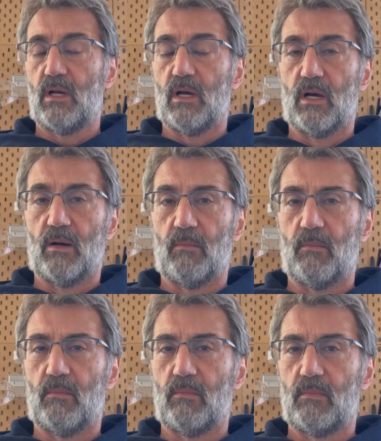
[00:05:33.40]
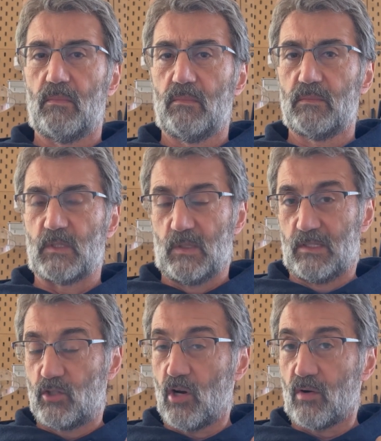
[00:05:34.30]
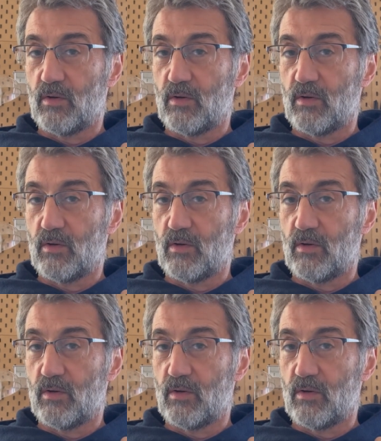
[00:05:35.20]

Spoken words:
So the J.R.